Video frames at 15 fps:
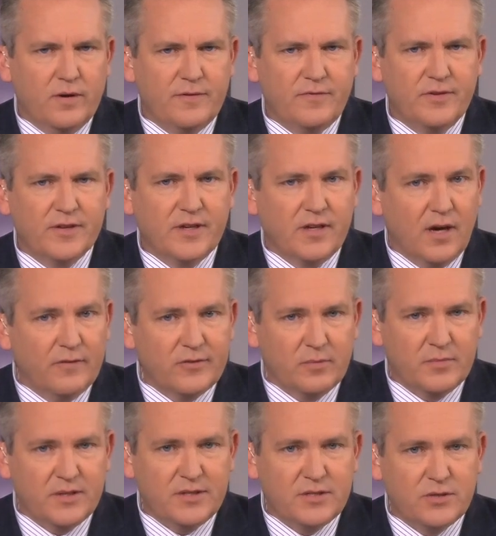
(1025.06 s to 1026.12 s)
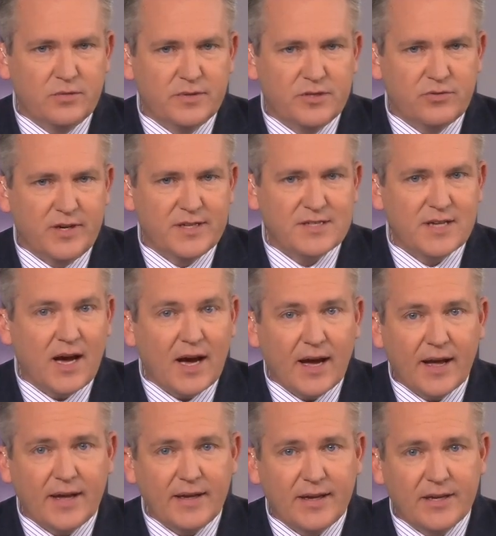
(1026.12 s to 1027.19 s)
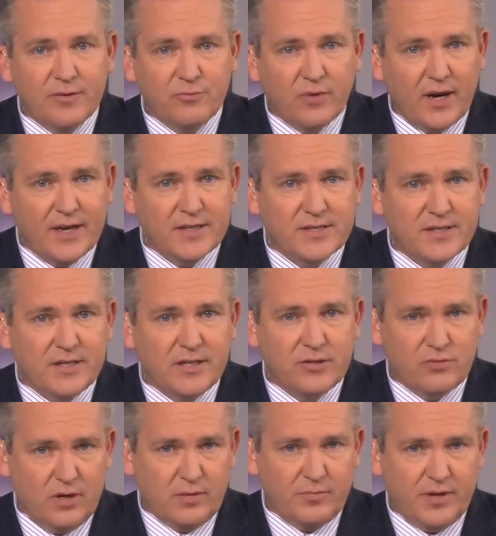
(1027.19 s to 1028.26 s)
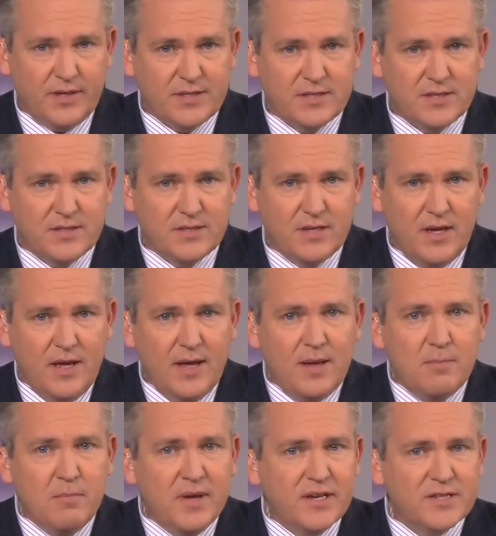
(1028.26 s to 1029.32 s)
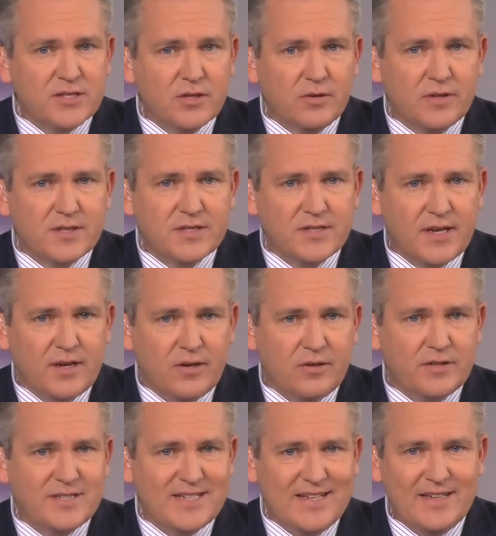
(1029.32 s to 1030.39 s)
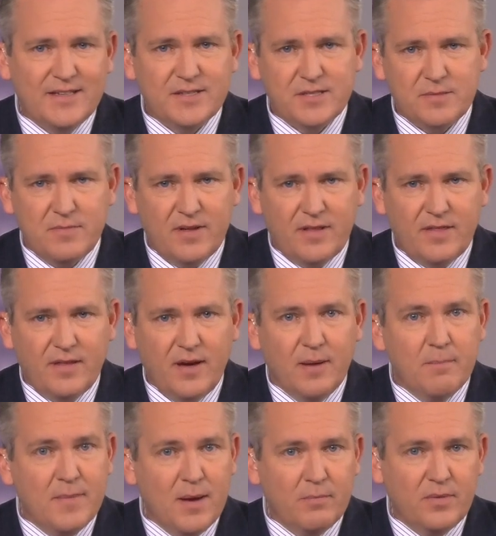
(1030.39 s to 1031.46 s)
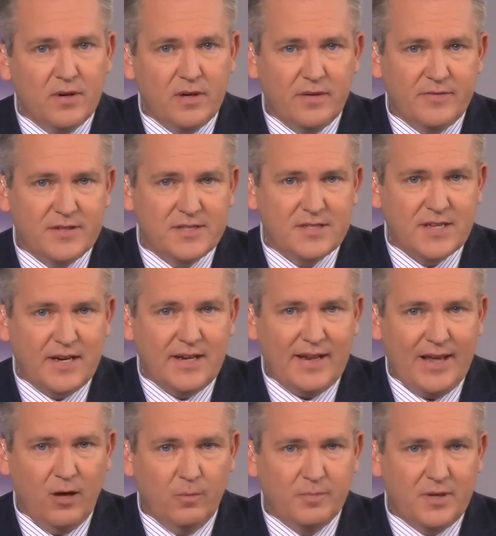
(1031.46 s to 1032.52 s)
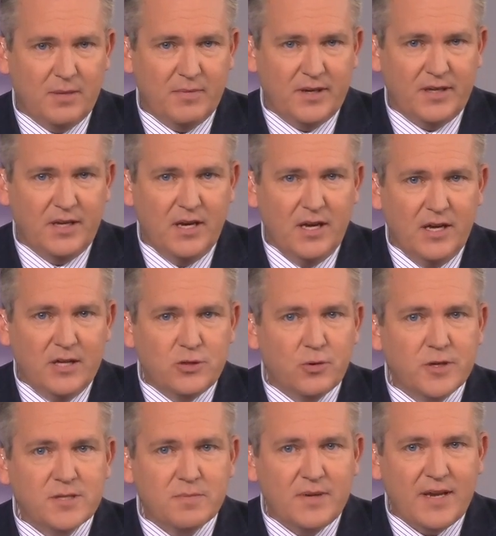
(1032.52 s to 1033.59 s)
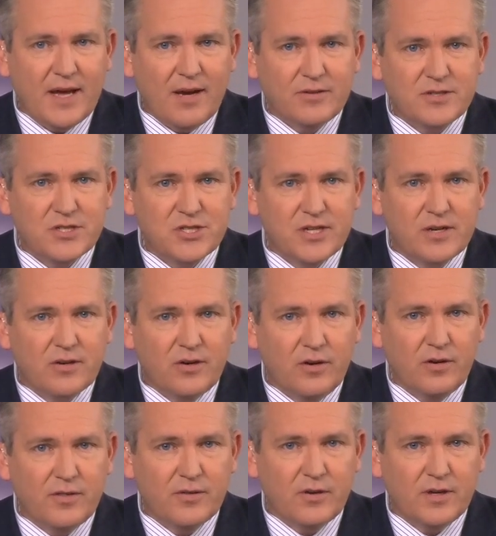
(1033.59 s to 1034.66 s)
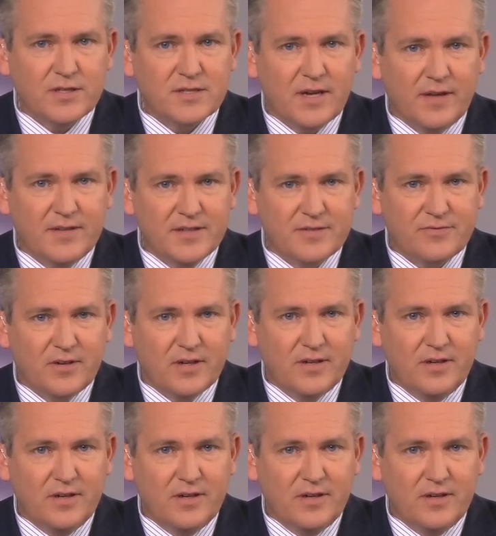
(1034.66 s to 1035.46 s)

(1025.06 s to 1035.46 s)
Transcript: for the government to address high and rising drug prices. Minnesota Senator Tina Smith, a member of the Senate Help Committee, joins me now to share her thoughts on this front.